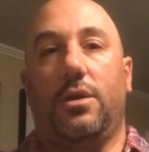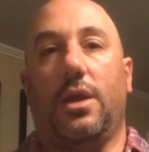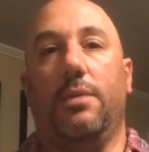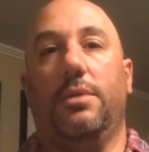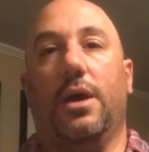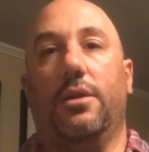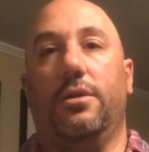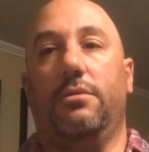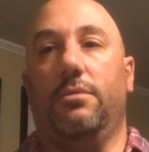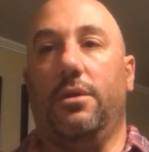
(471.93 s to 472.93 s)
came
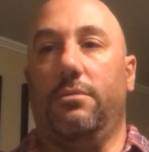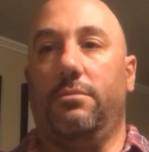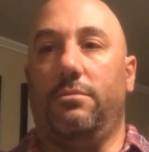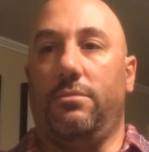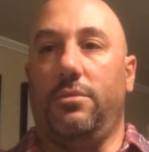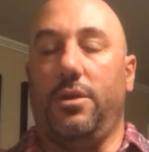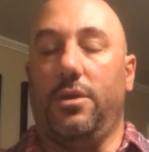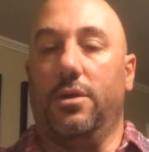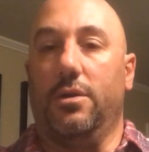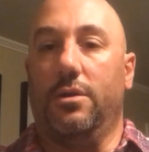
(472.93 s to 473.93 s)
down and
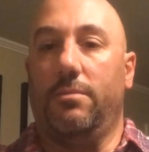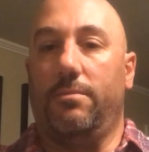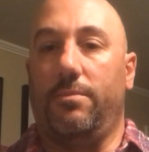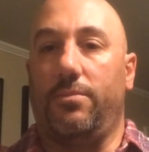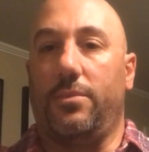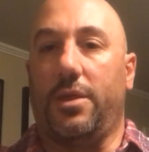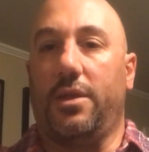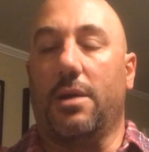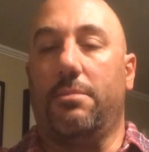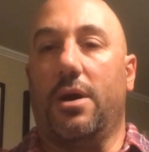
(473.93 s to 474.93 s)
I
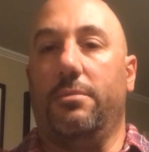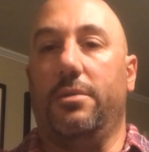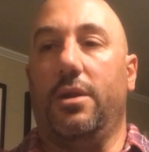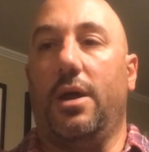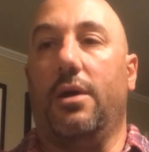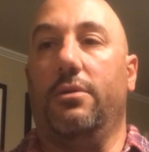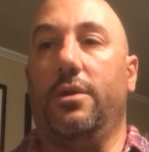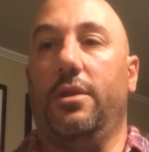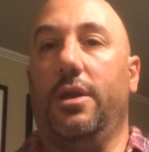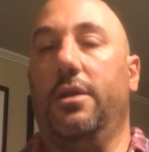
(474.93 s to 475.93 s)
think I bottomed it out,
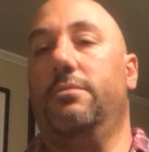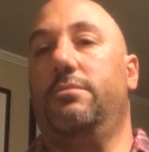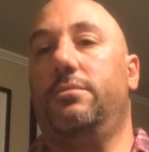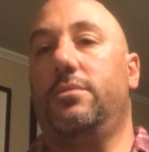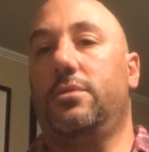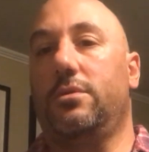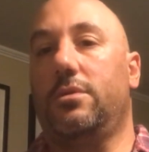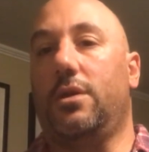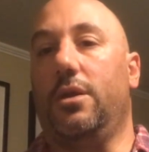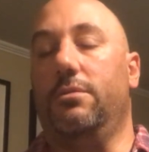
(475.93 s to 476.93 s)
and then it
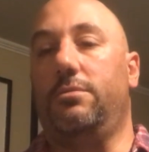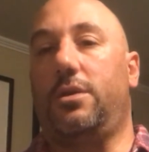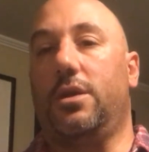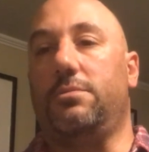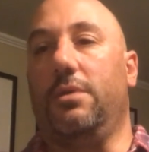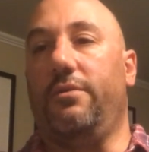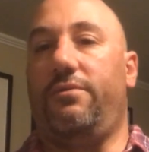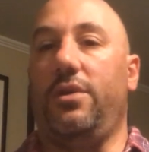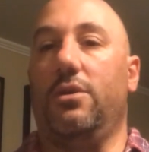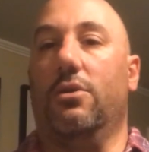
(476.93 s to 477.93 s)
kind of kicked my
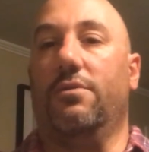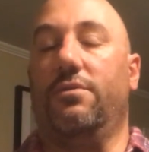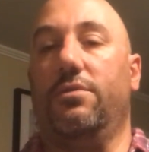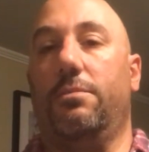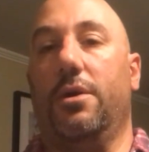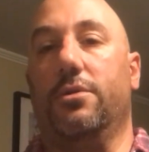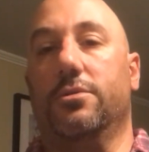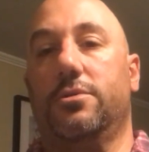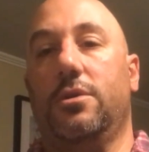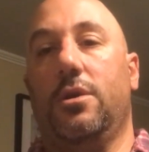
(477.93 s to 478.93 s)
feet off of the
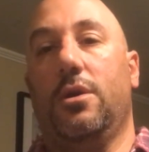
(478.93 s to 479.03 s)
pedals.